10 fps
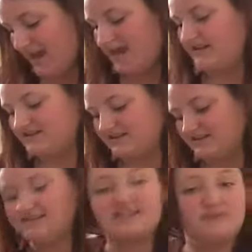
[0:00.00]
and it's a
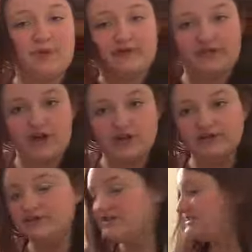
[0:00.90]
sleepover
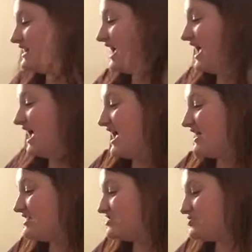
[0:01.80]
host.
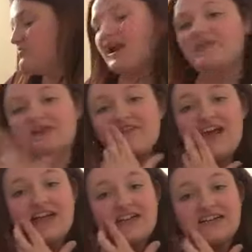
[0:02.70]
And it just reminded me of
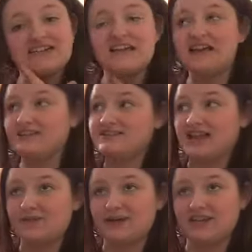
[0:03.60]
Ella, because Ella's
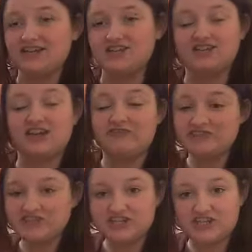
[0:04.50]
like me, and she loves
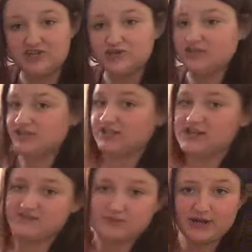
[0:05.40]
to chill, and she
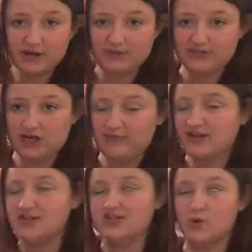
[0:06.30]
loves to be in her
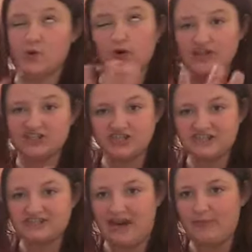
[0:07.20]
pajamas, or in just
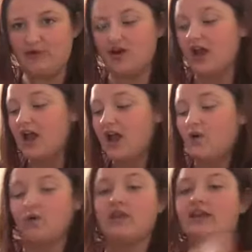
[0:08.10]
a diaper,
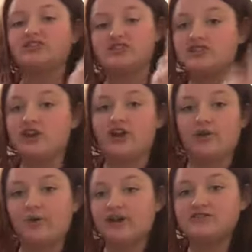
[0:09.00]
or like just her
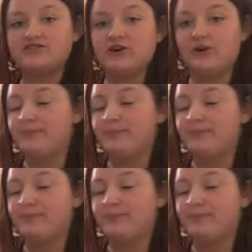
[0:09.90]
underwear. So